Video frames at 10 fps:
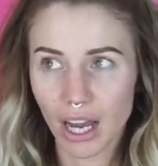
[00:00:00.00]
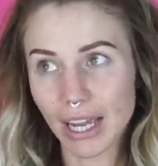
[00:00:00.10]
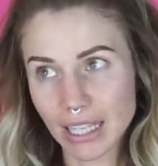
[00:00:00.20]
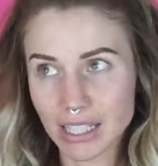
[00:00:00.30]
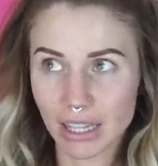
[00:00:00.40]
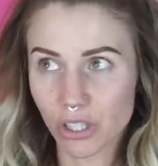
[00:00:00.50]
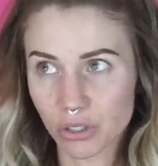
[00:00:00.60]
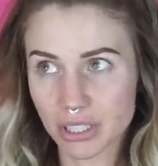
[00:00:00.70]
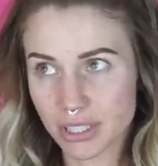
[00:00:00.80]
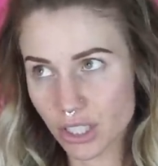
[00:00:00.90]
I guess I
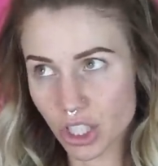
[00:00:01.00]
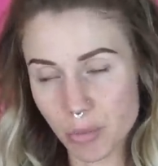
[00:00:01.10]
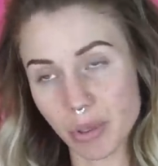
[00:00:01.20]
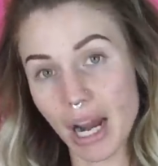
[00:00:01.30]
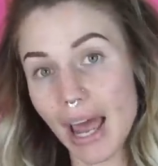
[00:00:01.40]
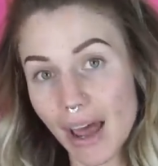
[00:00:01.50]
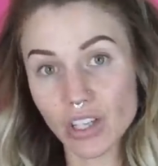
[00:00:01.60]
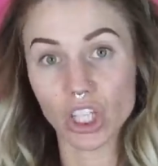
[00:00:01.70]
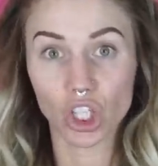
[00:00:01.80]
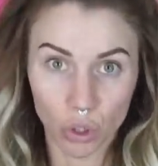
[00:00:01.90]
literally touched it, but I
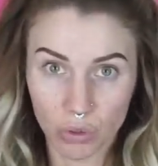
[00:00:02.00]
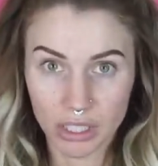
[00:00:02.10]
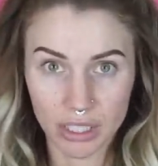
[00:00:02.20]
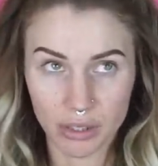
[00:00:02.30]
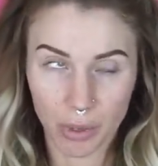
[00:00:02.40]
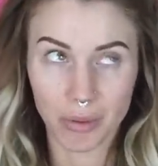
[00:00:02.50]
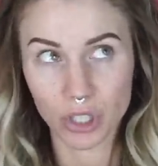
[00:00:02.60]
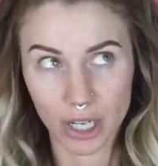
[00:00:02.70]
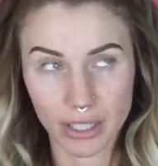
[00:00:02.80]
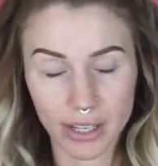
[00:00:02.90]
haven't used it is what I'm
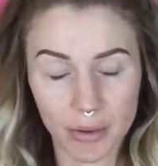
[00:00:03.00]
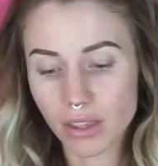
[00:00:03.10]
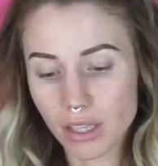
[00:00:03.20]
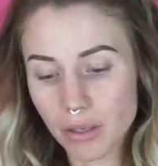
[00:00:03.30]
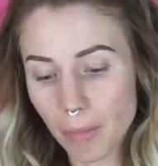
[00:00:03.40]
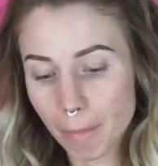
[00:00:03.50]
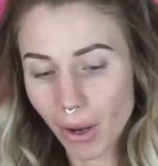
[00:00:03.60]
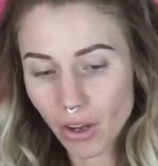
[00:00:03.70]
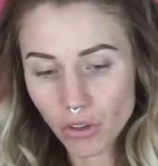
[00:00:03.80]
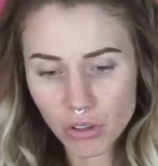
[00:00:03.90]
trying to say. The
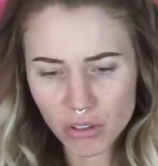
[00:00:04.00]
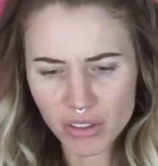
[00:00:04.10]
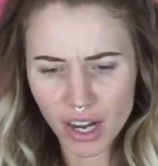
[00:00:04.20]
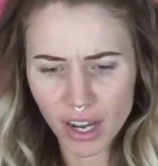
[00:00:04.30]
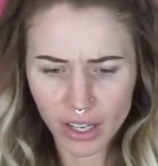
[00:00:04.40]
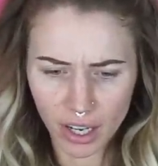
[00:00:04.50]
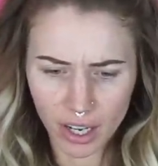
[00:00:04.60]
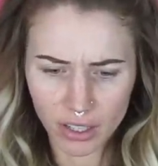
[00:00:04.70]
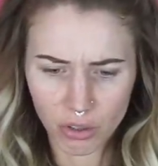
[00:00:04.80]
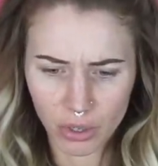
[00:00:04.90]
model that I
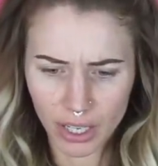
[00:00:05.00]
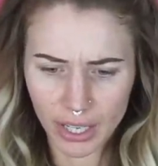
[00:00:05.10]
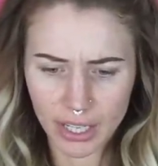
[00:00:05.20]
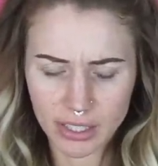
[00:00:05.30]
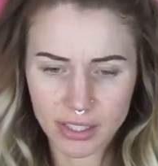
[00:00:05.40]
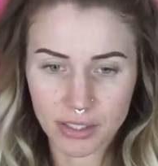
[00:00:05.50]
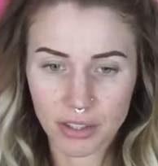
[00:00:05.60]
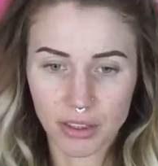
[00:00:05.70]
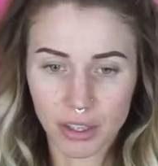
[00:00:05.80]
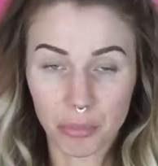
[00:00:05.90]
got, or I guess
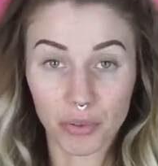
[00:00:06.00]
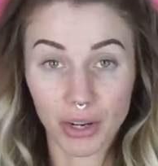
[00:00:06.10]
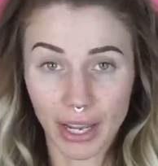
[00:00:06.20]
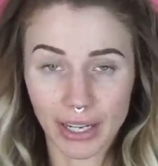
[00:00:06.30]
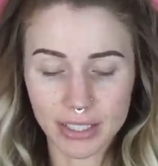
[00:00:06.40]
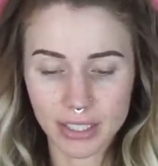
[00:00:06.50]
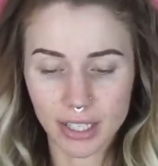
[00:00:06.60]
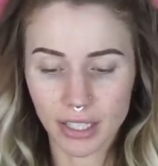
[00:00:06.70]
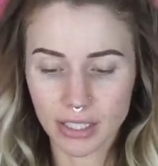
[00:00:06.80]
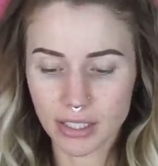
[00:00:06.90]
the brand,
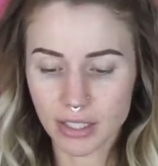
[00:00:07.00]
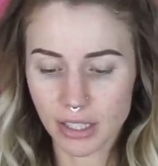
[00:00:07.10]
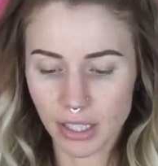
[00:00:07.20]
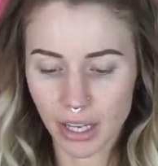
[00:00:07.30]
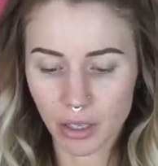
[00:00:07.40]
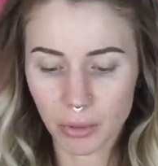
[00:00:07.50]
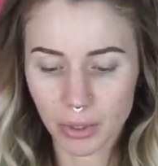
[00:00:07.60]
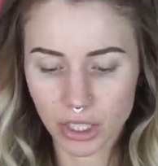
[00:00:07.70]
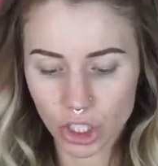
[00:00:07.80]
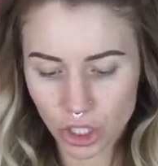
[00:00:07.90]
is the
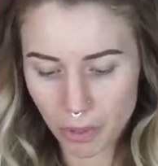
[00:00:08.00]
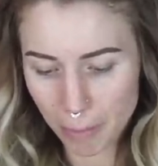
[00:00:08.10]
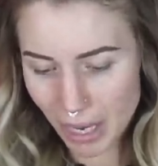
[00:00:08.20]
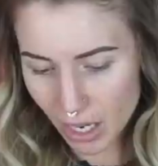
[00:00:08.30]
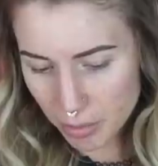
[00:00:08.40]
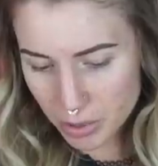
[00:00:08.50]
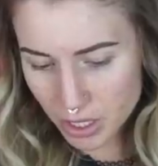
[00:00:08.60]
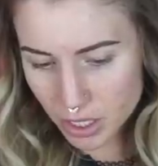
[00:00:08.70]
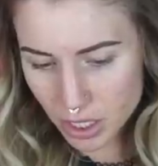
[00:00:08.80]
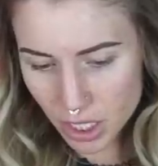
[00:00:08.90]
airbrush makeup
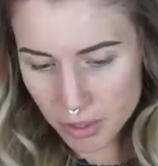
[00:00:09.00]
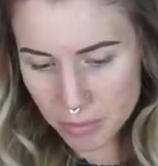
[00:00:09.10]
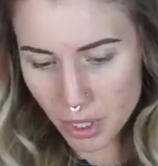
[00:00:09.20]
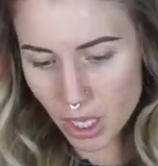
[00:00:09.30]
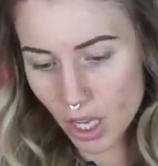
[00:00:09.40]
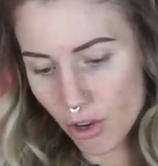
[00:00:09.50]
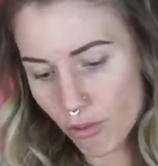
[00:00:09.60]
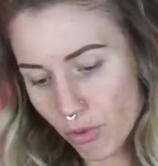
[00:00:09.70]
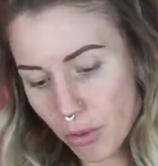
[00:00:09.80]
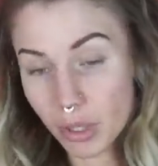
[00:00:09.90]
system
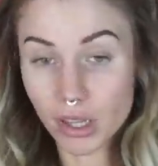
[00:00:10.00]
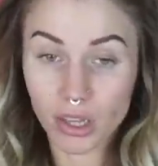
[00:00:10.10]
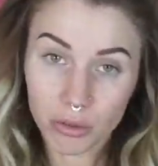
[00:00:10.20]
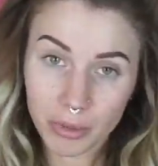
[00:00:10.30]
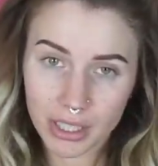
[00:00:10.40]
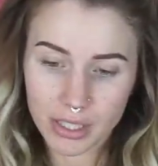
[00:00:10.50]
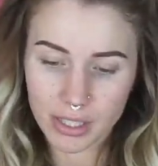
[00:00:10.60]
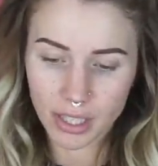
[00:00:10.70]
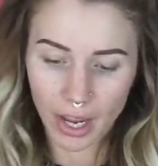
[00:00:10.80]
from Luminous